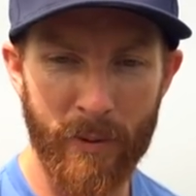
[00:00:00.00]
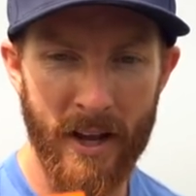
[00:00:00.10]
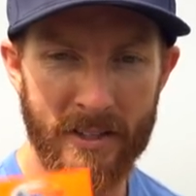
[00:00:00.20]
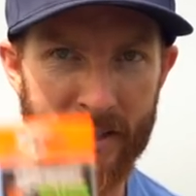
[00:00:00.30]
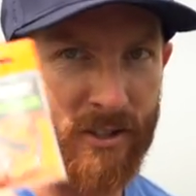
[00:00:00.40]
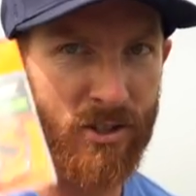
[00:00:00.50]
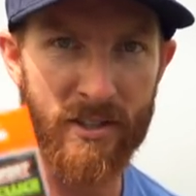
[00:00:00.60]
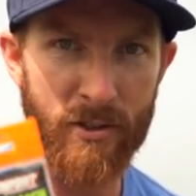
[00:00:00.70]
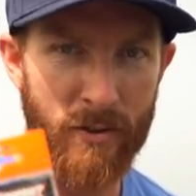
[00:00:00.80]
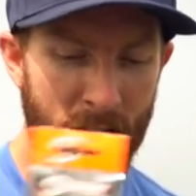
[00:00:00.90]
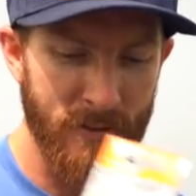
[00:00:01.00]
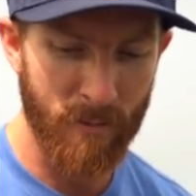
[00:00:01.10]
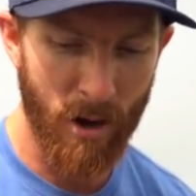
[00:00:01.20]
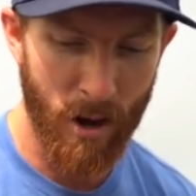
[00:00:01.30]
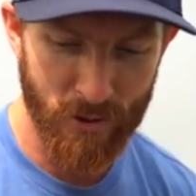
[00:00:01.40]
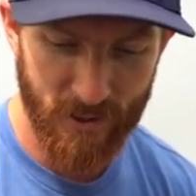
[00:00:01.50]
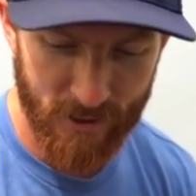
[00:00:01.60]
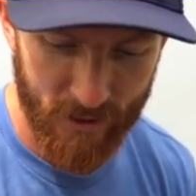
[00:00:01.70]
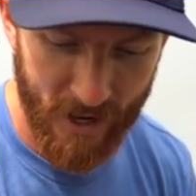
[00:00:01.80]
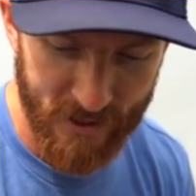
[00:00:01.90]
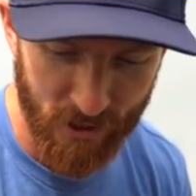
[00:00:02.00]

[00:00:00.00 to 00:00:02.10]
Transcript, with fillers: plastics, just so you have some options, you guys.